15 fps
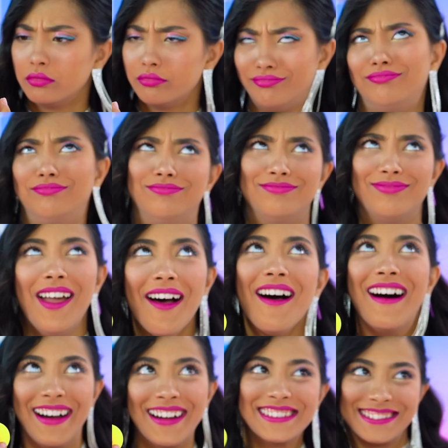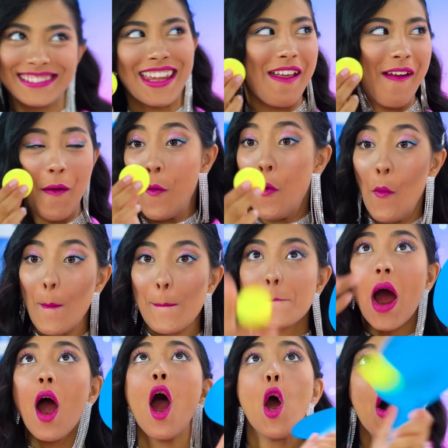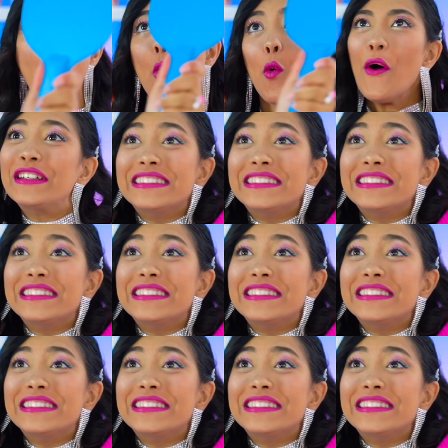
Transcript: I get it! She's down for a game of